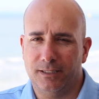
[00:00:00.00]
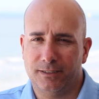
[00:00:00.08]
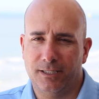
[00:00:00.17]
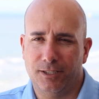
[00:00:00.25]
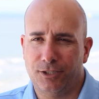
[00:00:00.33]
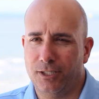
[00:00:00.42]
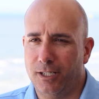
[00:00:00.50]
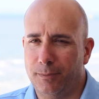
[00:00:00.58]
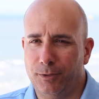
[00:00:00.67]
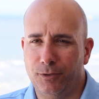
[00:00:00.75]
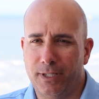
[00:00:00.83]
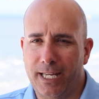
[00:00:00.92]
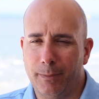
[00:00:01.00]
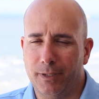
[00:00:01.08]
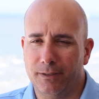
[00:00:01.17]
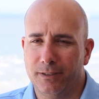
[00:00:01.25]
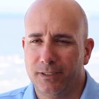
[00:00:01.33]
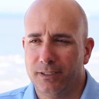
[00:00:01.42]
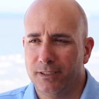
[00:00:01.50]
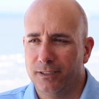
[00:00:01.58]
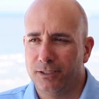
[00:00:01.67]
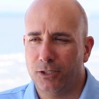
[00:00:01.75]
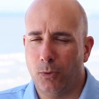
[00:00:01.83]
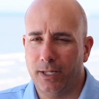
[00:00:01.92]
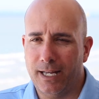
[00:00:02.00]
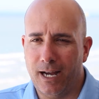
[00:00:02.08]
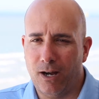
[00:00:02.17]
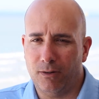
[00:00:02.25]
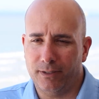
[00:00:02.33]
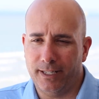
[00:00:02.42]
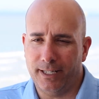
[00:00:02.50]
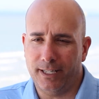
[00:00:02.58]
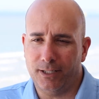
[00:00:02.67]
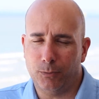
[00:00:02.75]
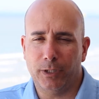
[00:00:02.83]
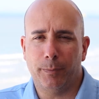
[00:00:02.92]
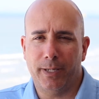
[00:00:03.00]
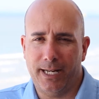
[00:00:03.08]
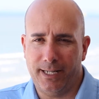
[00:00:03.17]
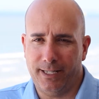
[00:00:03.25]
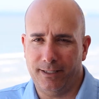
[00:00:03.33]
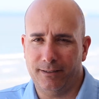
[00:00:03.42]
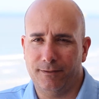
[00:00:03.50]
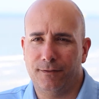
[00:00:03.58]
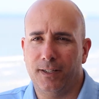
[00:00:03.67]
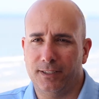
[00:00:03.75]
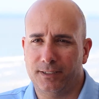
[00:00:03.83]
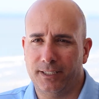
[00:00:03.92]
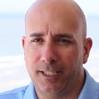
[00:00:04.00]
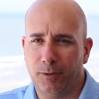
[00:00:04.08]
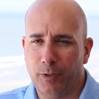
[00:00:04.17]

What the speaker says: touch up, you name it, going out and repainting fencing,